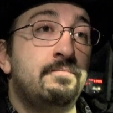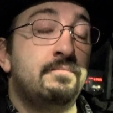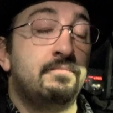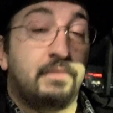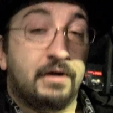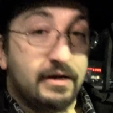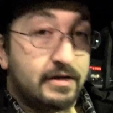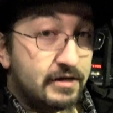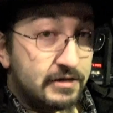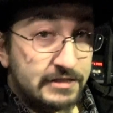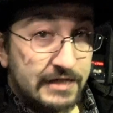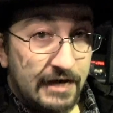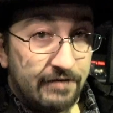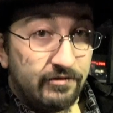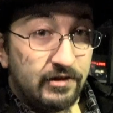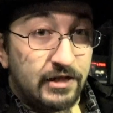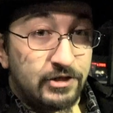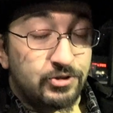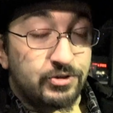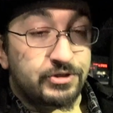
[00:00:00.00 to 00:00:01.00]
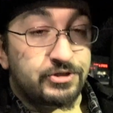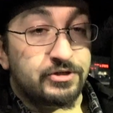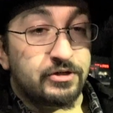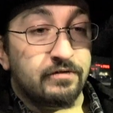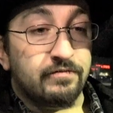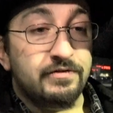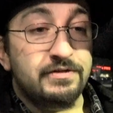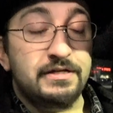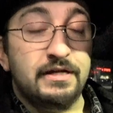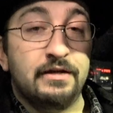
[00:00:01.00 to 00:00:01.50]
but it does have electric
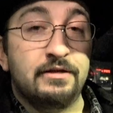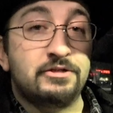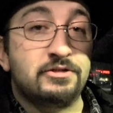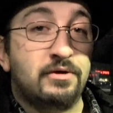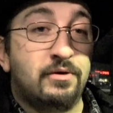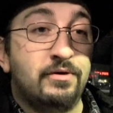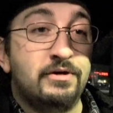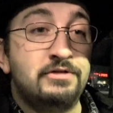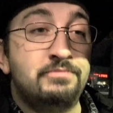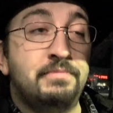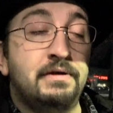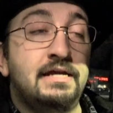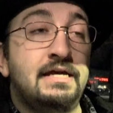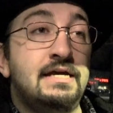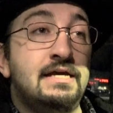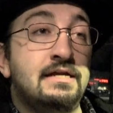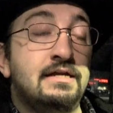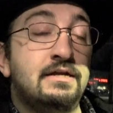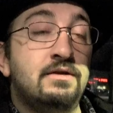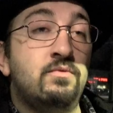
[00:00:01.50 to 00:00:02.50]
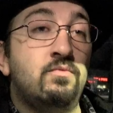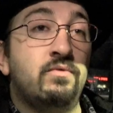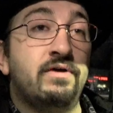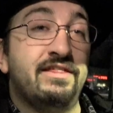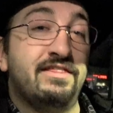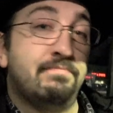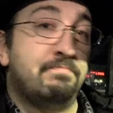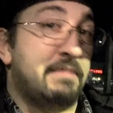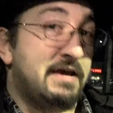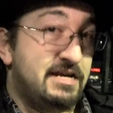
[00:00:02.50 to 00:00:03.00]
service, and it's always been heated
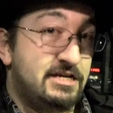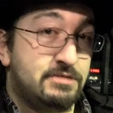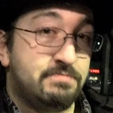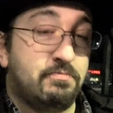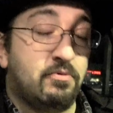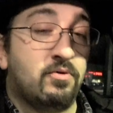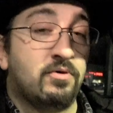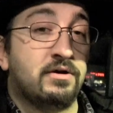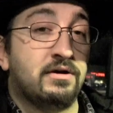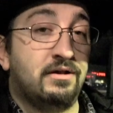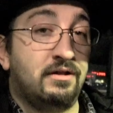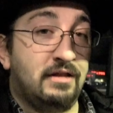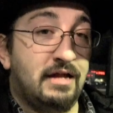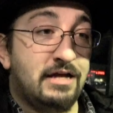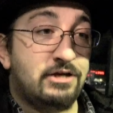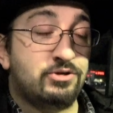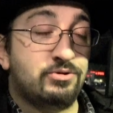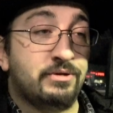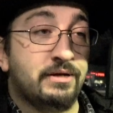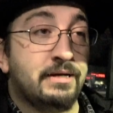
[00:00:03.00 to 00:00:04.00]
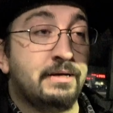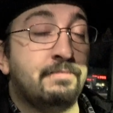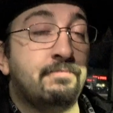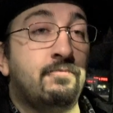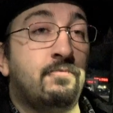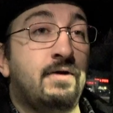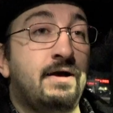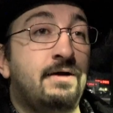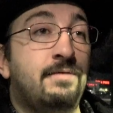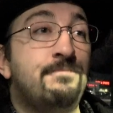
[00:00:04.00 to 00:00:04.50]
with baseboard electric.
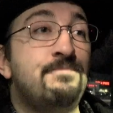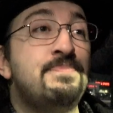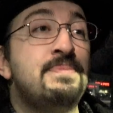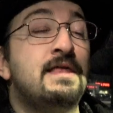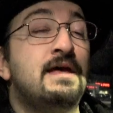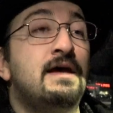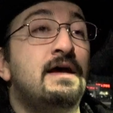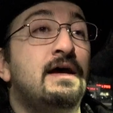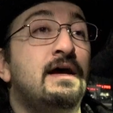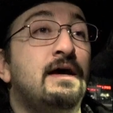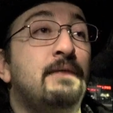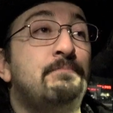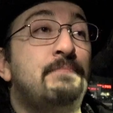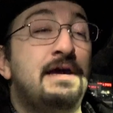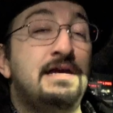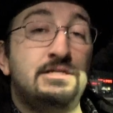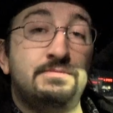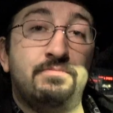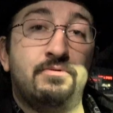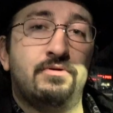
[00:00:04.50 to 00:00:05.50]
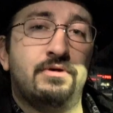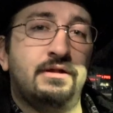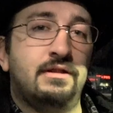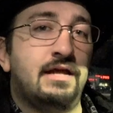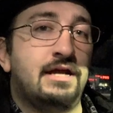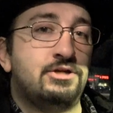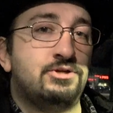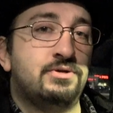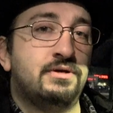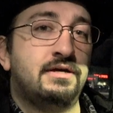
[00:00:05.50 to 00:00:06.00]
Well, baseboard
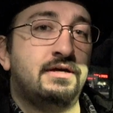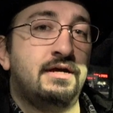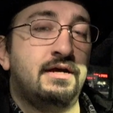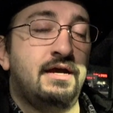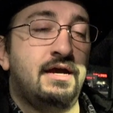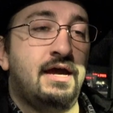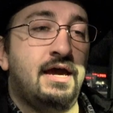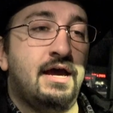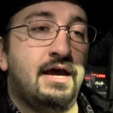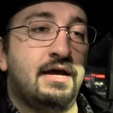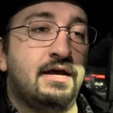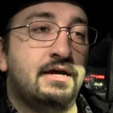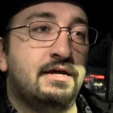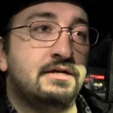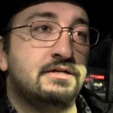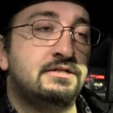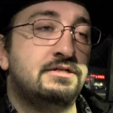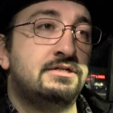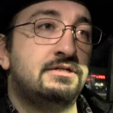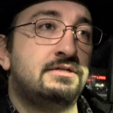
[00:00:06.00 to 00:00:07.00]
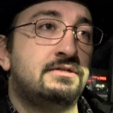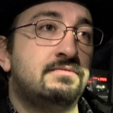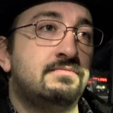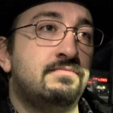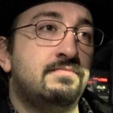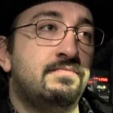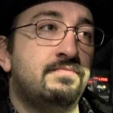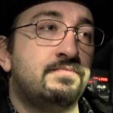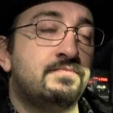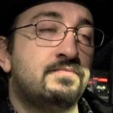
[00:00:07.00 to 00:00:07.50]
electric is
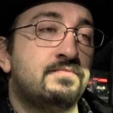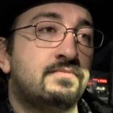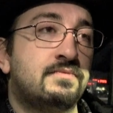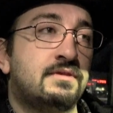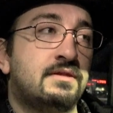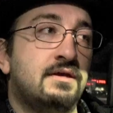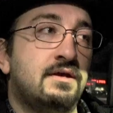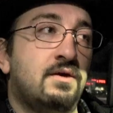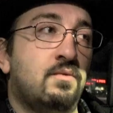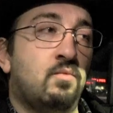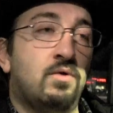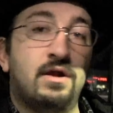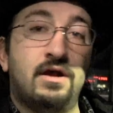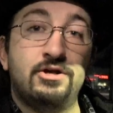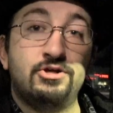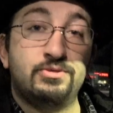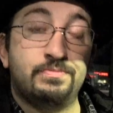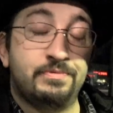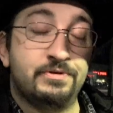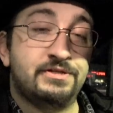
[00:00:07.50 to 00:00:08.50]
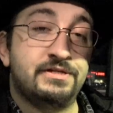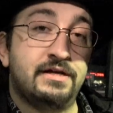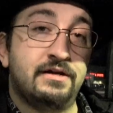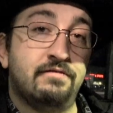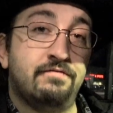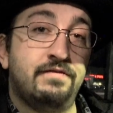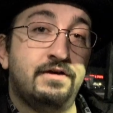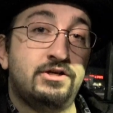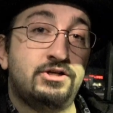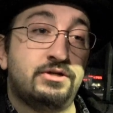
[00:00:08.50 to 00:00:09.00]
100%
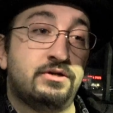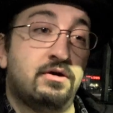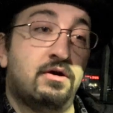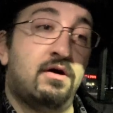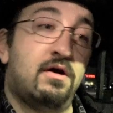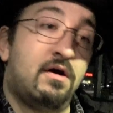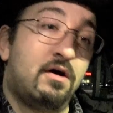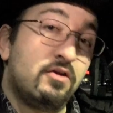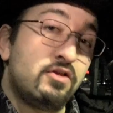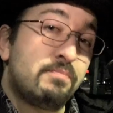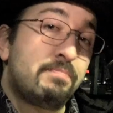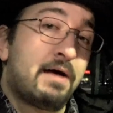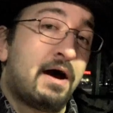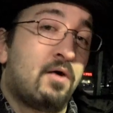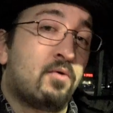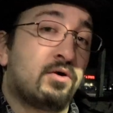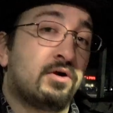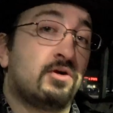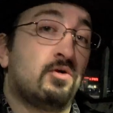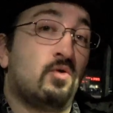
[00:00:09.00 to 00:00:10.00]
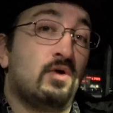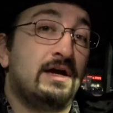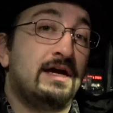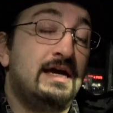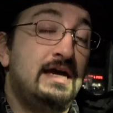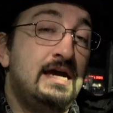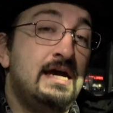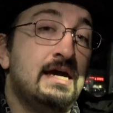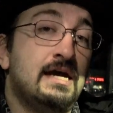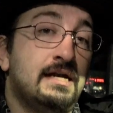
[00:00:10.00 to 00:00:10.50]
efficient. All the power going
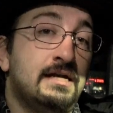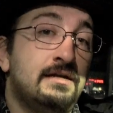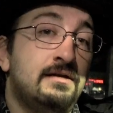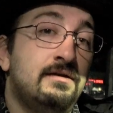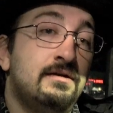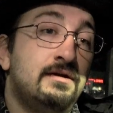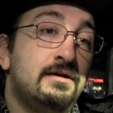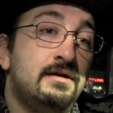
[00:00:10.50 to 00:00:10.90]
in